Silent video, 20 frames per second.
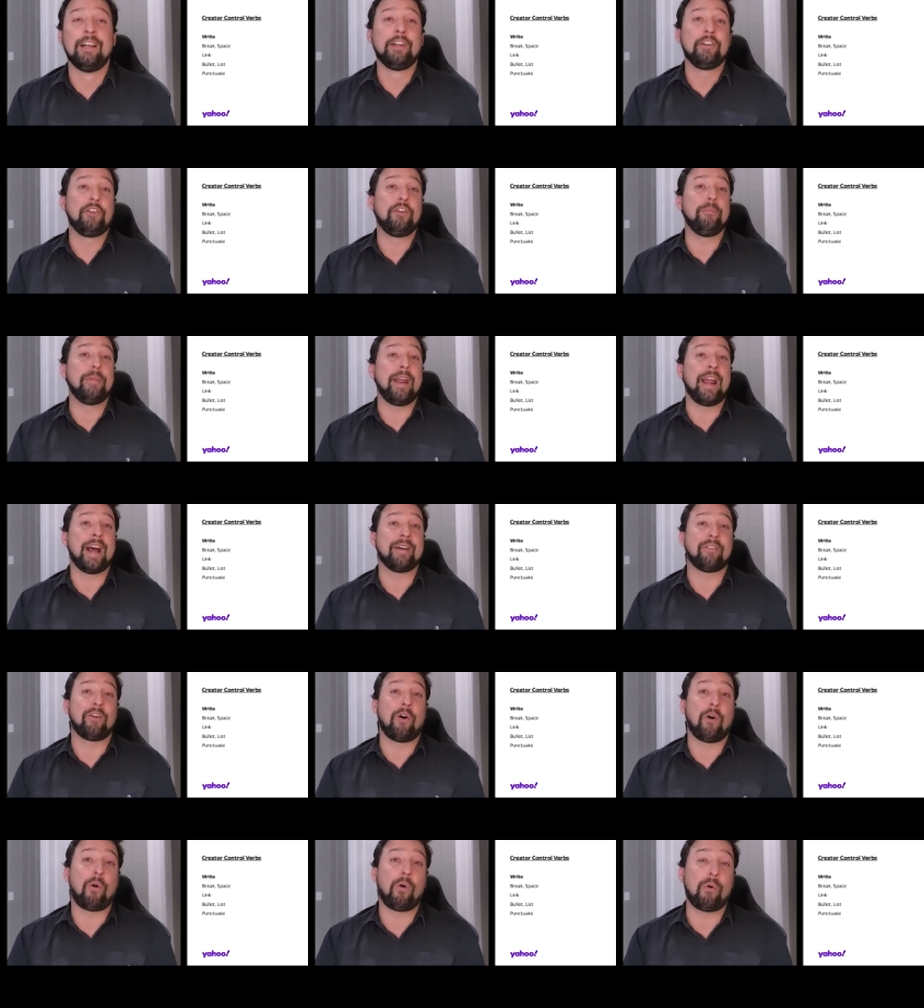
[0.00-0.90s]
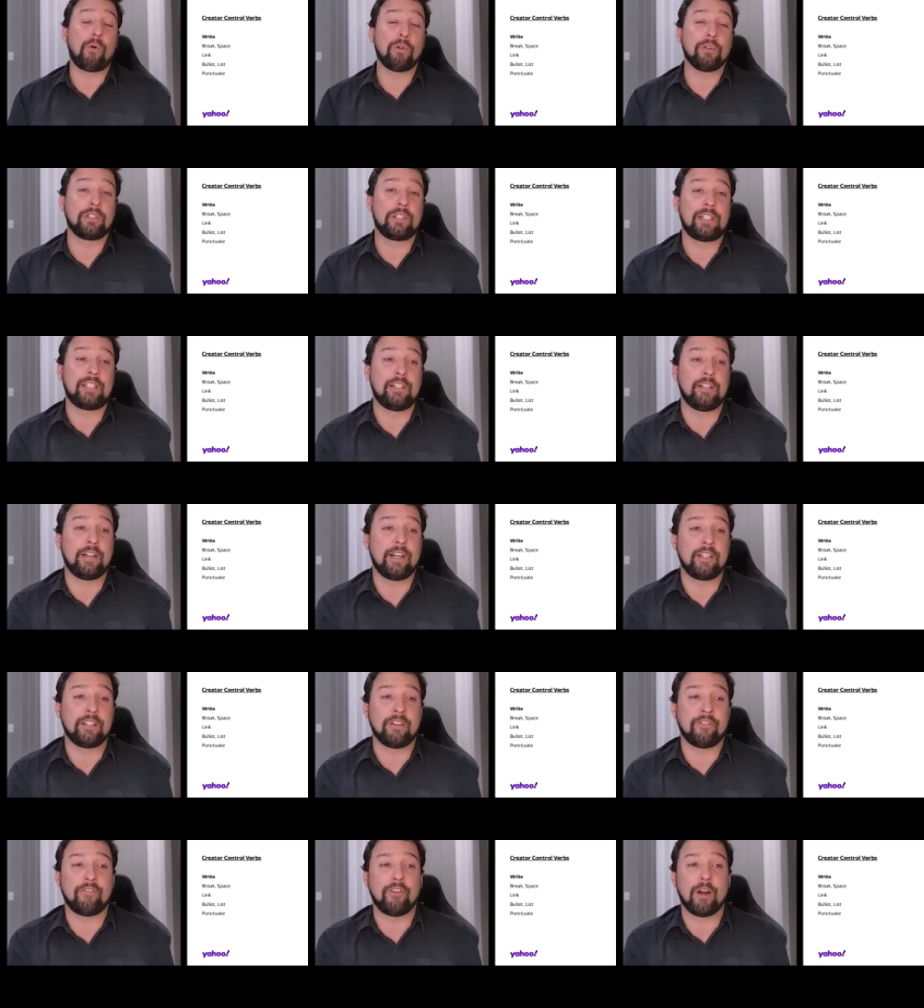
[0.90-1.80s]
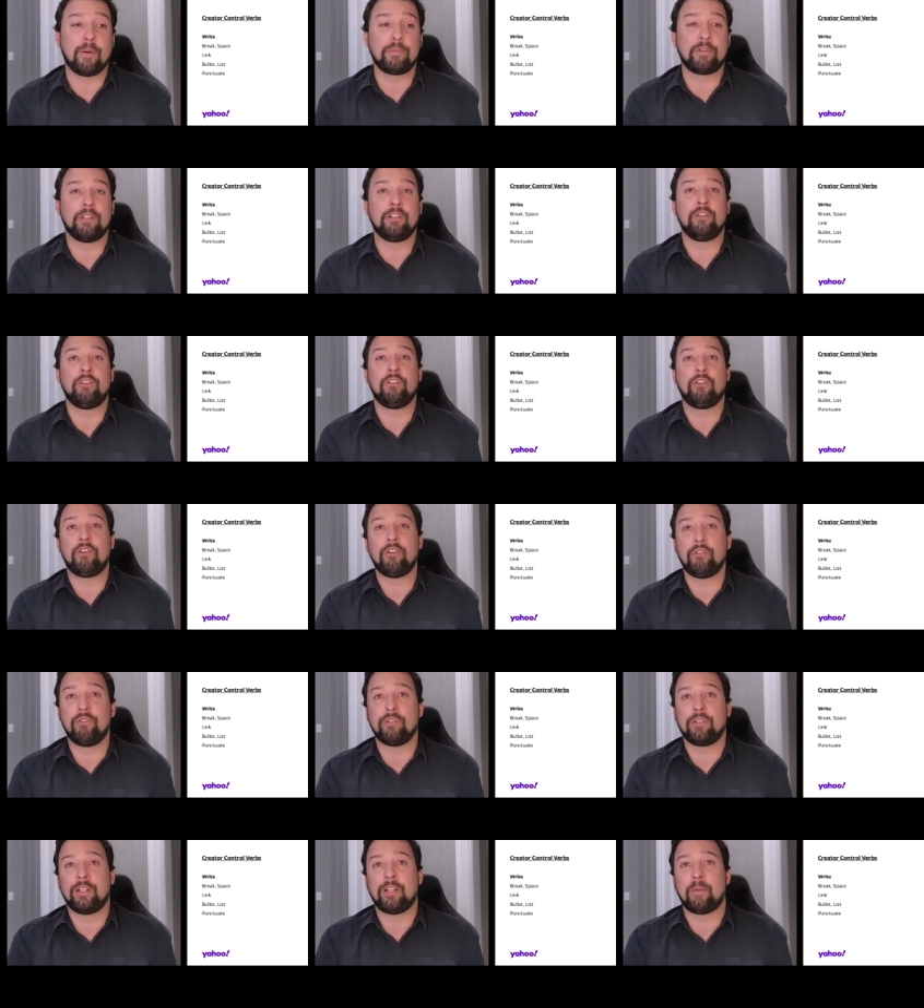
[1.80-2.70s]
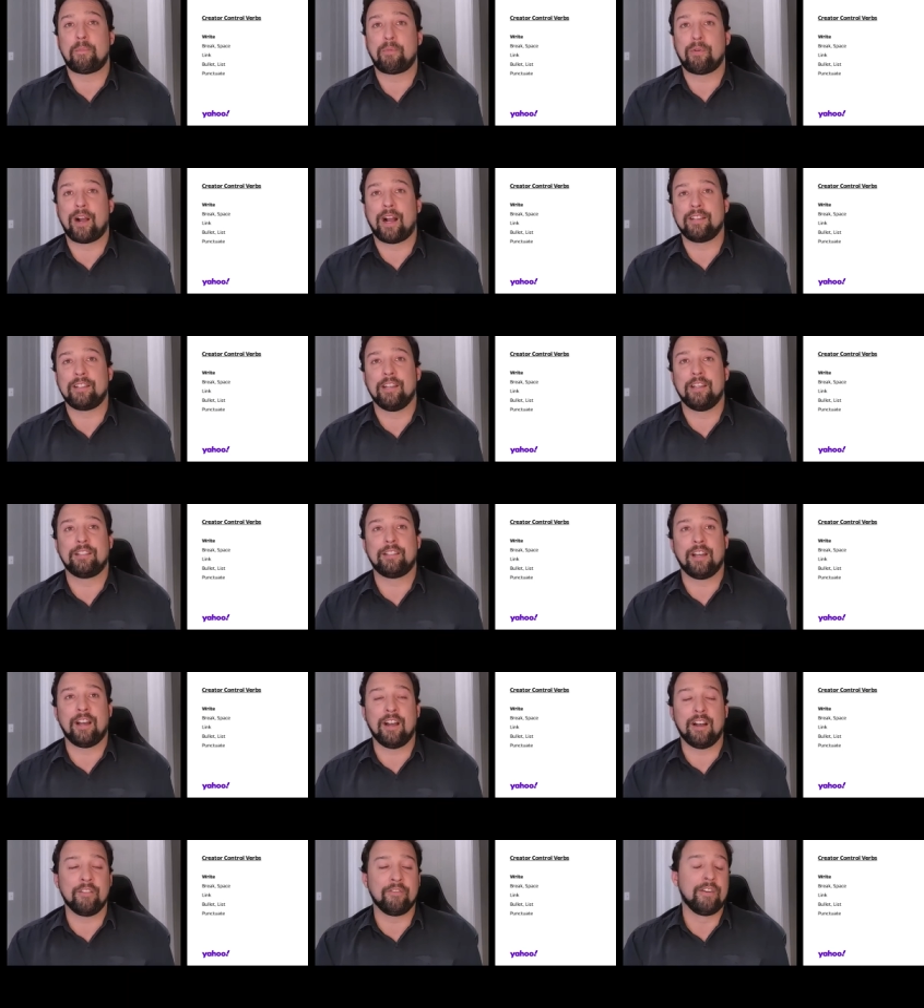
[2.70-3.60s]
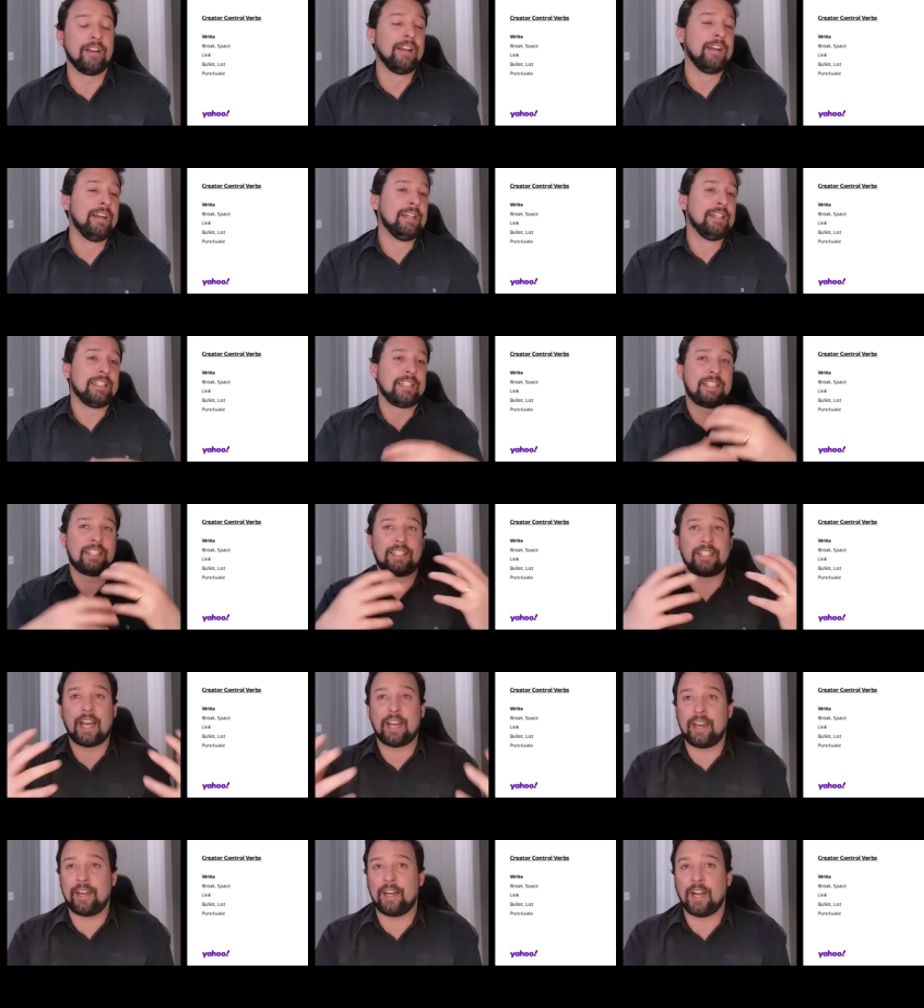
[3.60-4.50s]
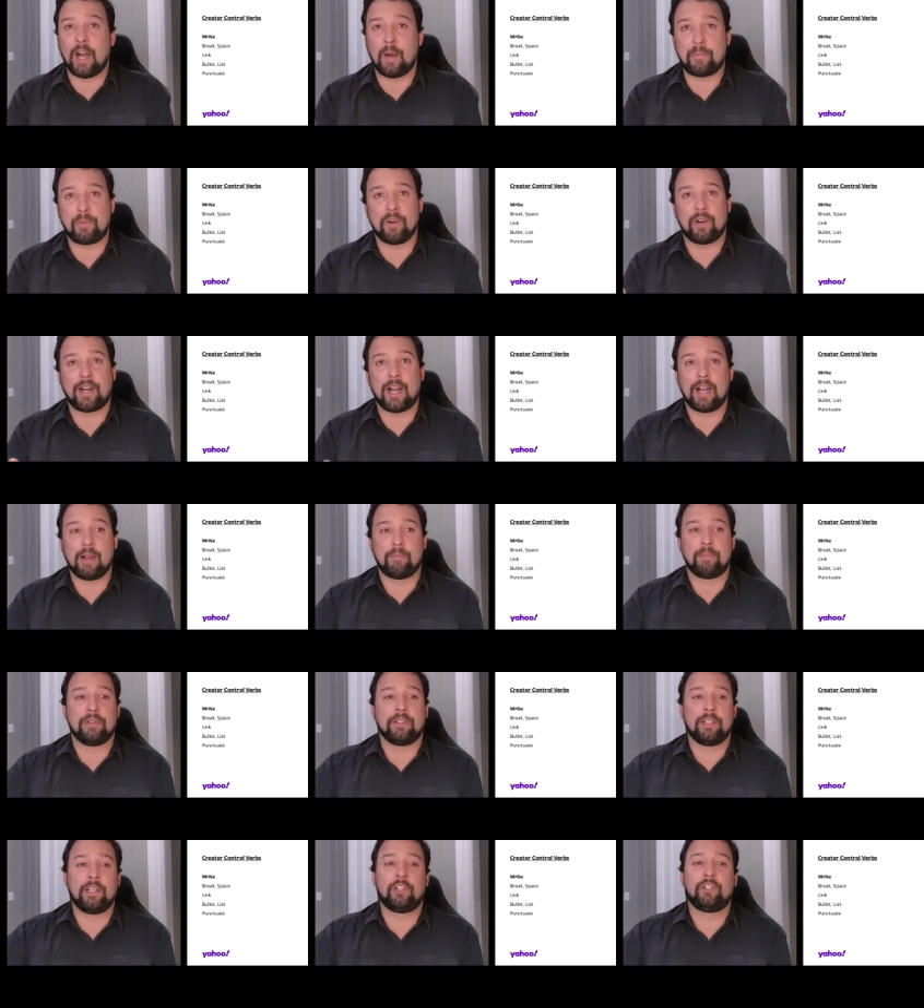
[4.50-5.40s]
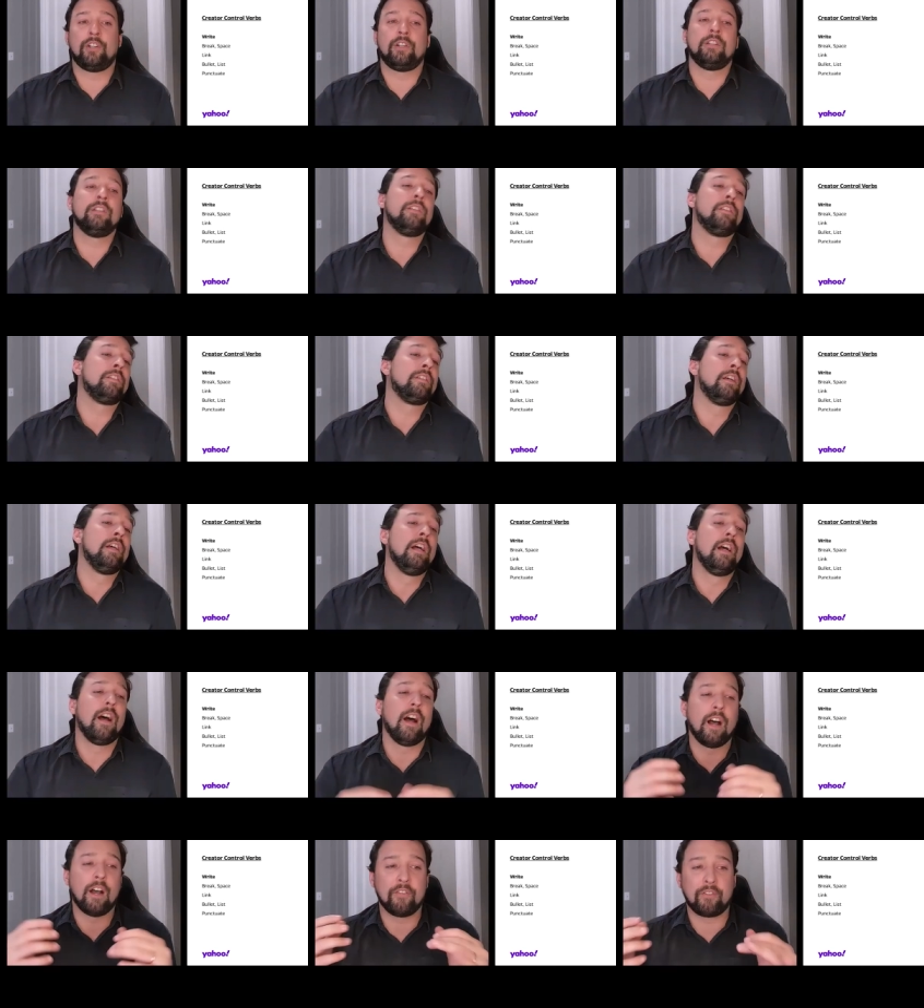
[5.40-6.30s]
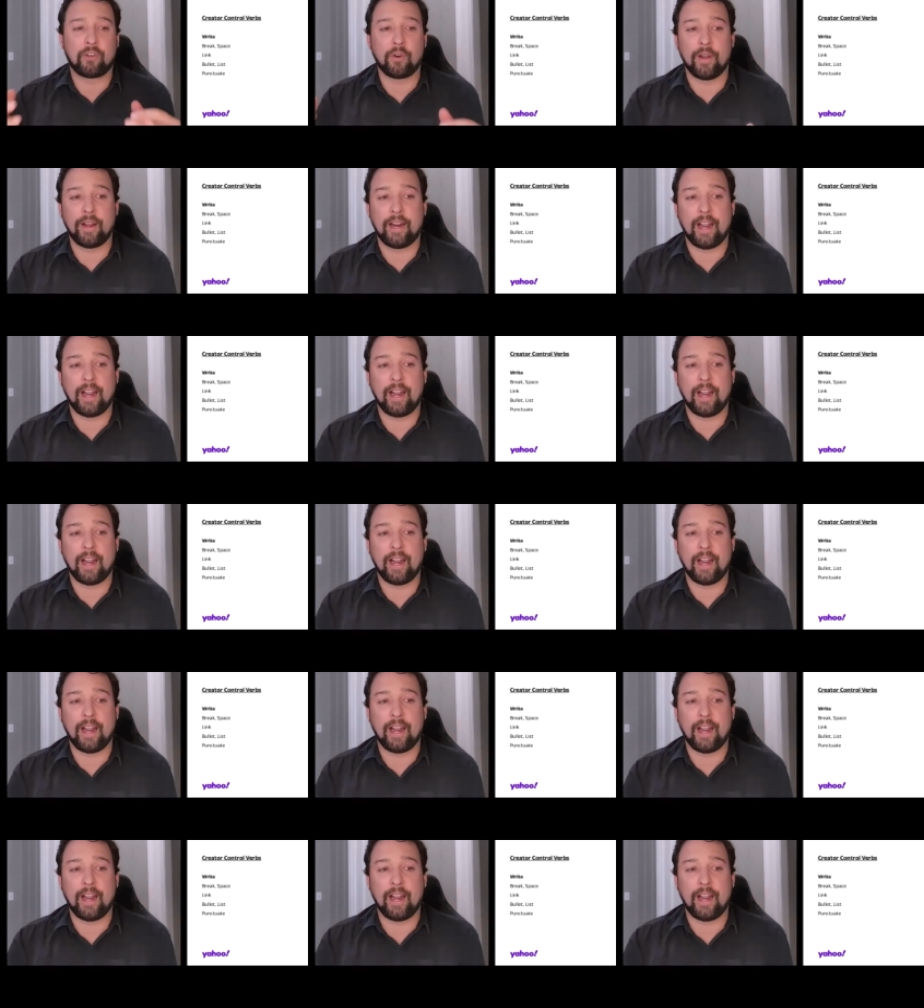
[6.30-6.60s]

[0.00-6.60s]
You may have a whole series of verbs that you use in the process of setting up your compositions, of going